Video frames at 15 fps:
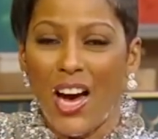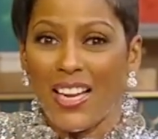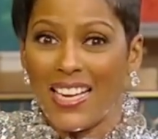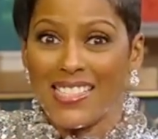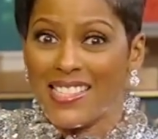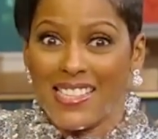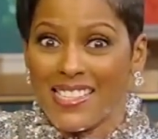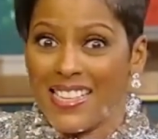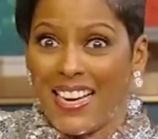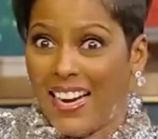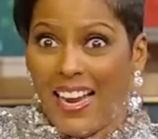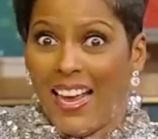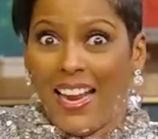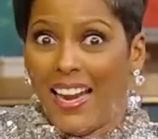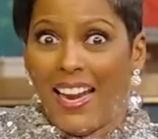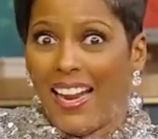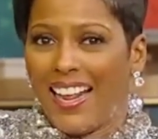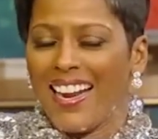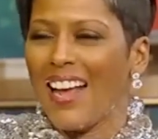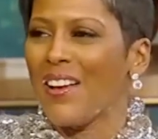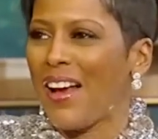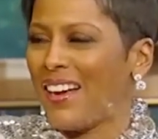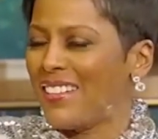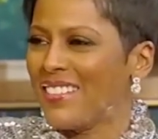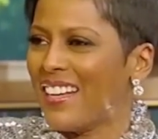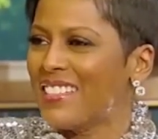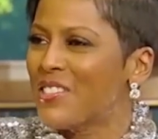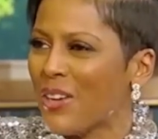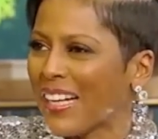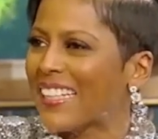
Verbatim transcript: all I see is like, uh, and, I, I, and so I